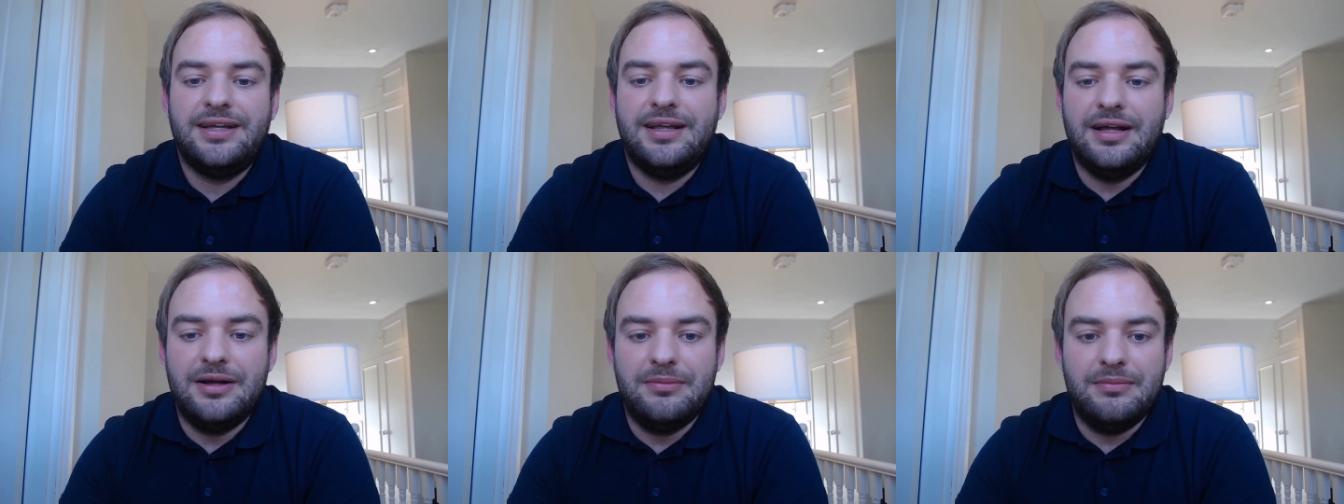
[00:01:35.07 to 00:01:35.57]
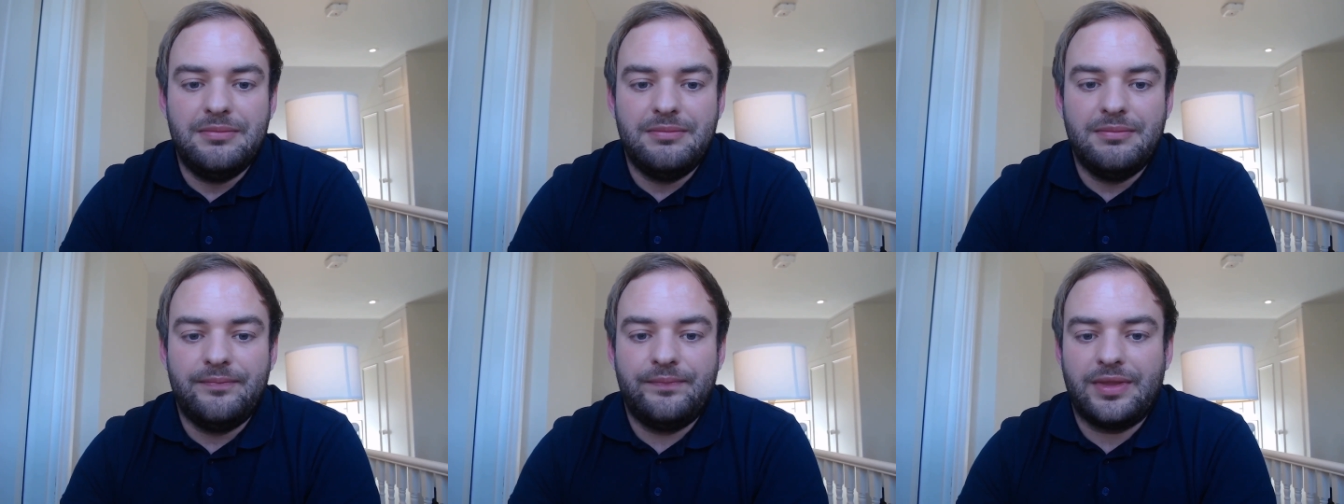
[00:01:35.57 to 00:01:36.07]

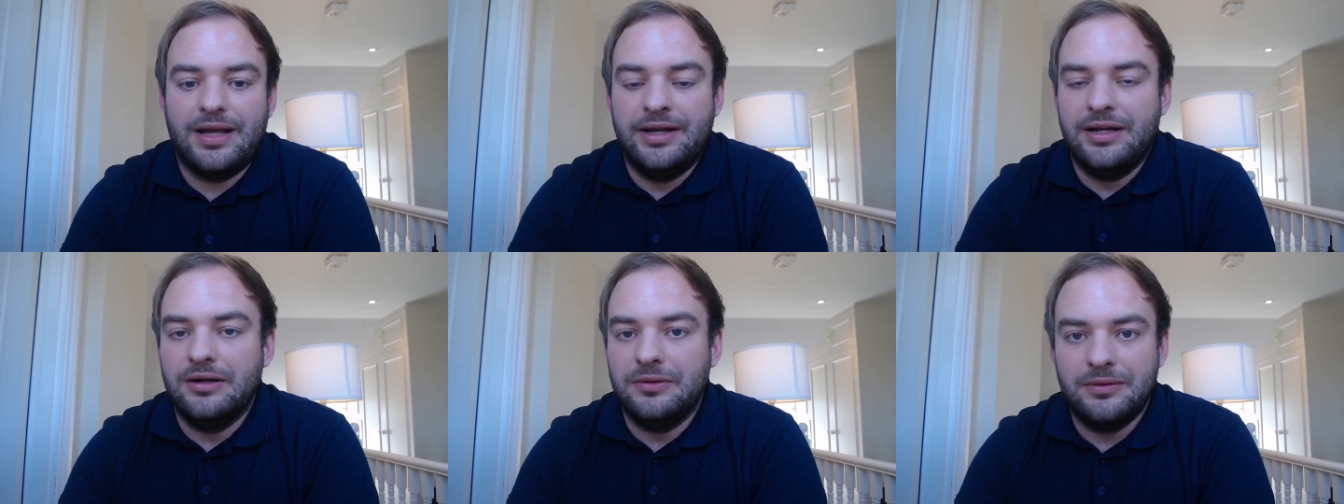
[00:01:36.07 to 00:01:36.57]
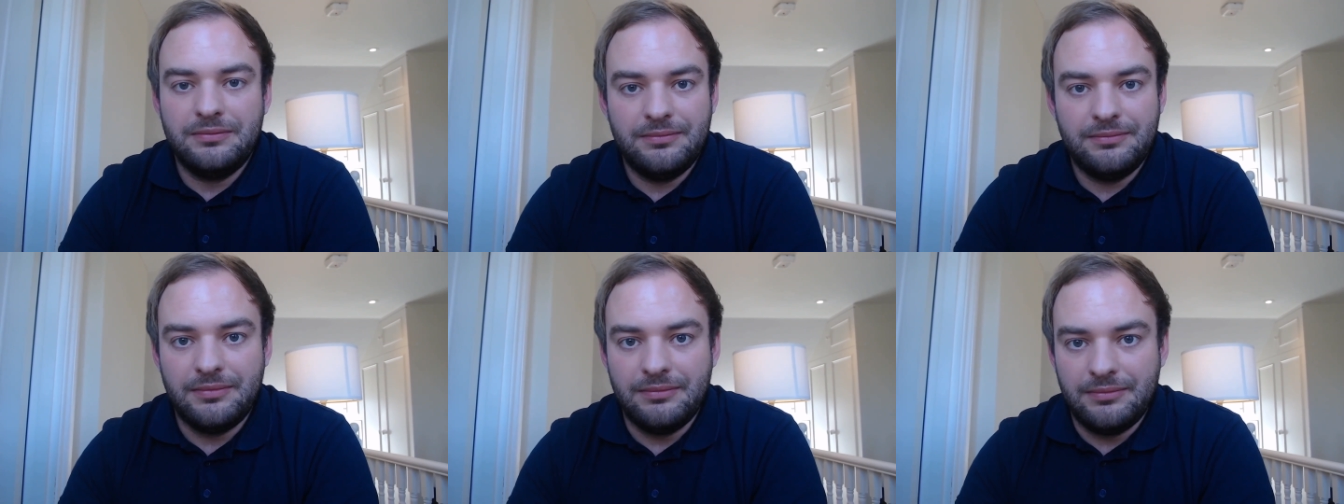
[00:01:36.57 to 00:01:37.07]
I know
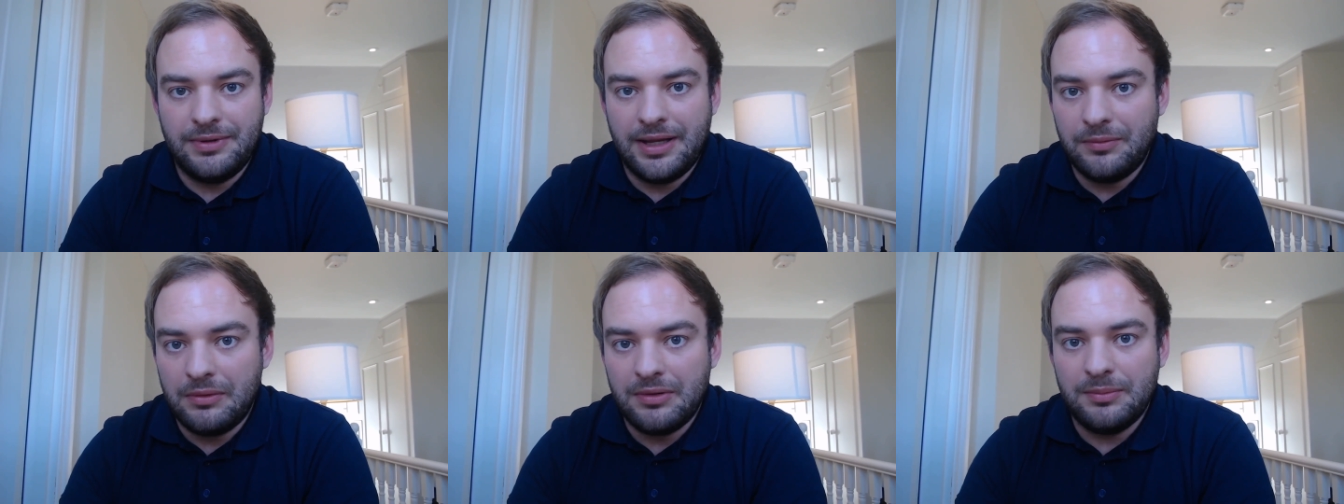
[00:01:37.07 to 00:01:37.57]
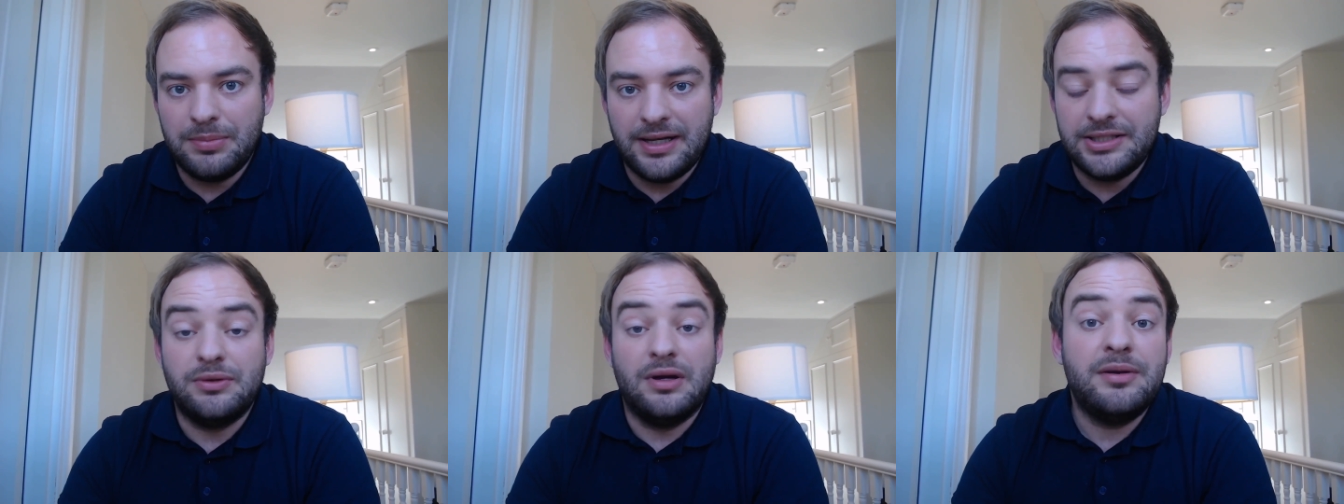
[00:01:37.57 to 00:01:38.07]
that won't
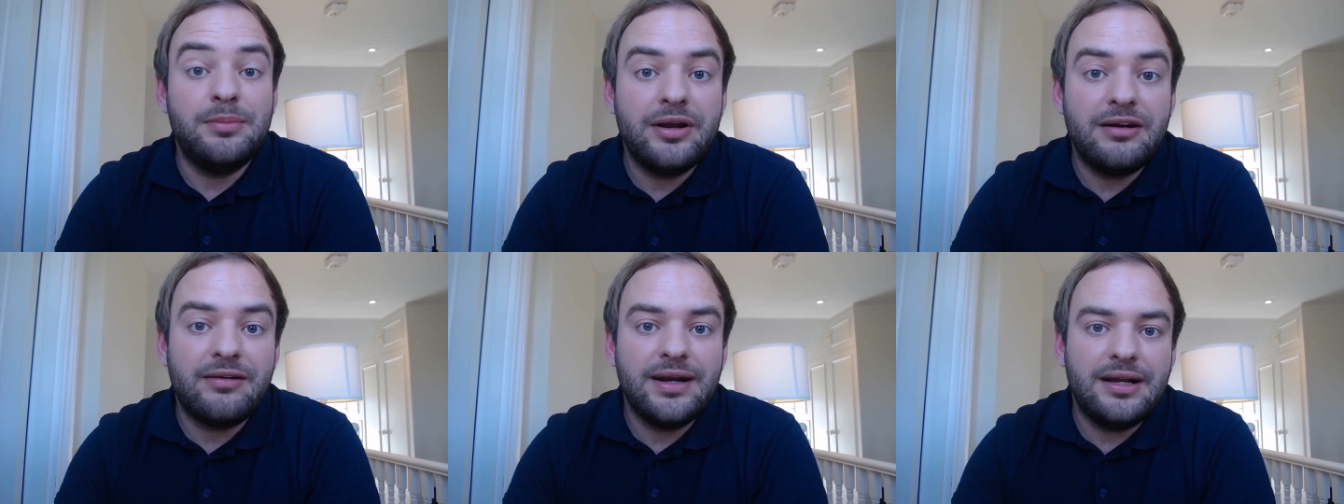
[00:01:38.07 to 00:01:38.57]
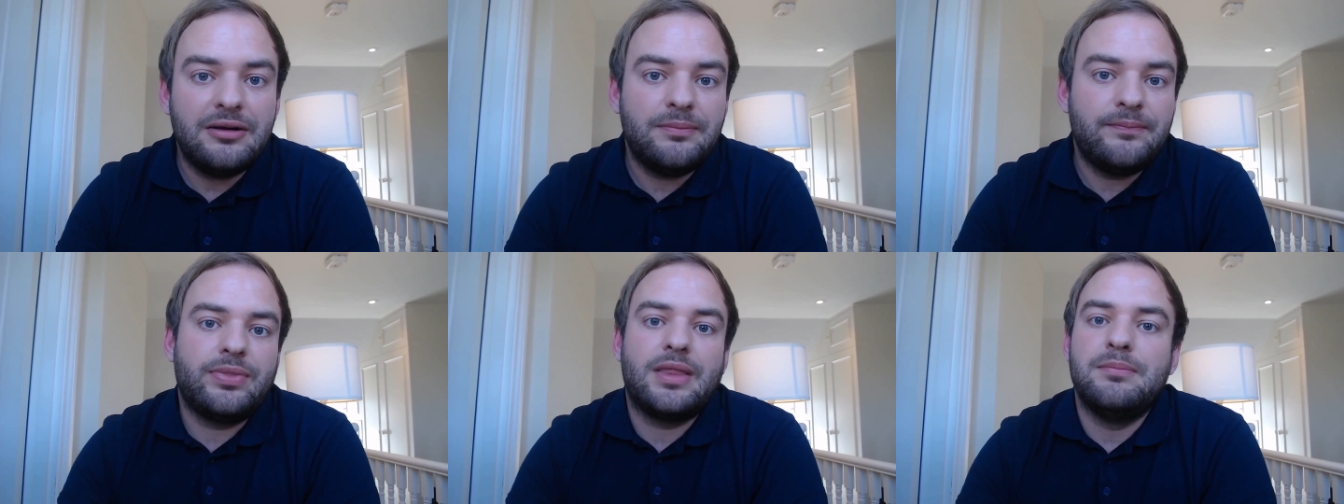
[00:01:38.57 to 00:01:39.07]
apply to everybody right now,